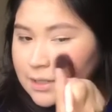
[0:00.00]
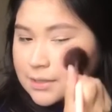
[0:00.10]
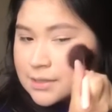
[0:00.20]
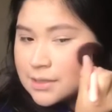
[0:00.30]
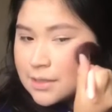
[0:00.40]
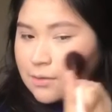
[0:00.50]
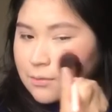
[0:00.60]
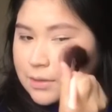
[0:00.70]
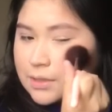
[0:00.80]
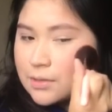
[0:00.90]
And this is
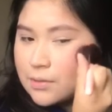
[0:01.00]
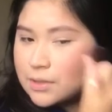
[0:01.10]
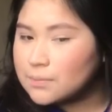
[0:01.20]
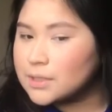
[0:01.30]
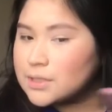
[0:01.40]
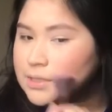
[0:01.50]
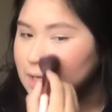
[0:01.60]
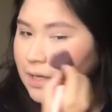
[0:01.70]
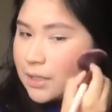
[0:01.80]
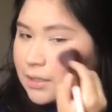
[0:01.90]
one of the only blushes
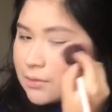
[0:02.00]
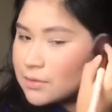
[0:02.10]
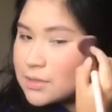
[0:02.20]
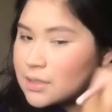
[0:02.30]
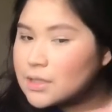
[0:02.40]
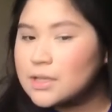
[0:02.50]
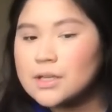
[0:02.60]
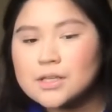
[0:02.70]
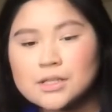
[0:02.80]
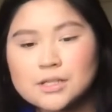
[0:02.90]
I use,
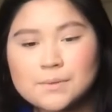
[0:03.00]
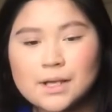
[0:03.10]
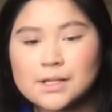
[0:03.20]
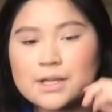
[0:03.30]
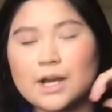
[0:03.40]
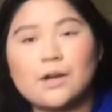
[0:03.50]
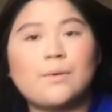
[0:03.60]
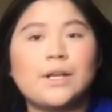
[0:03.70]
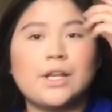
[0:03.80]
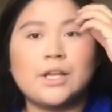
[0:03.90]
just because I
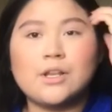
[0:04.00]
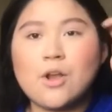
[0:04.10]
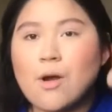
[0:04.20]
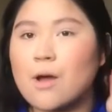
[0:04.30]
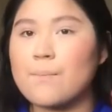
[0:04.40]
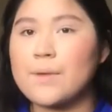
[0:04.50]
already know how